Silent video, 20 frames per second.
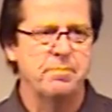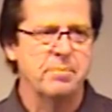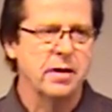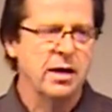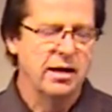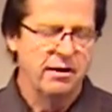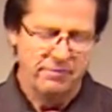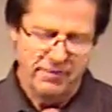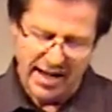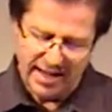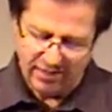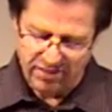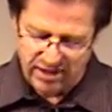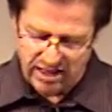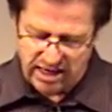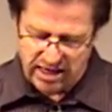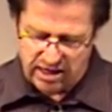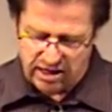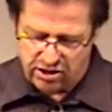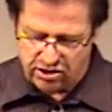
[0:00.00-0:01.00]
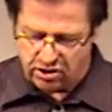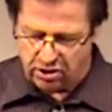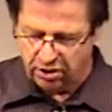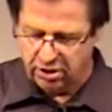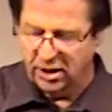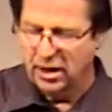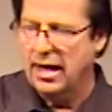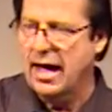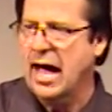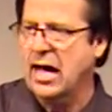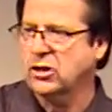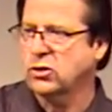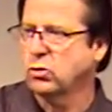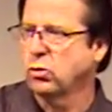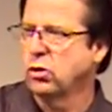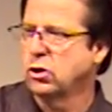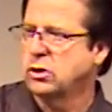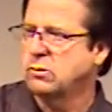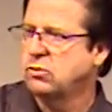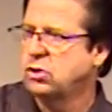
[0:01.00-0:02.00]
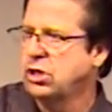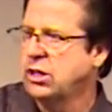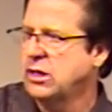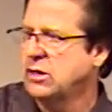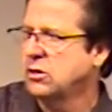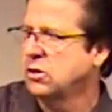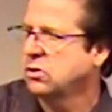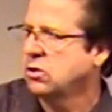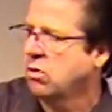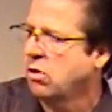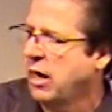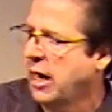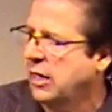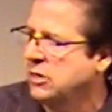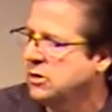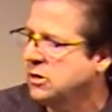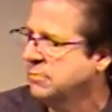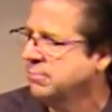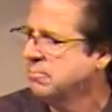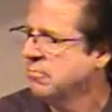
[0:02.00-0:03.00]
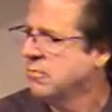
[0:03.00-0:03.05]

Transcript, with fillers: In fact, these are the last words of Jesus Christ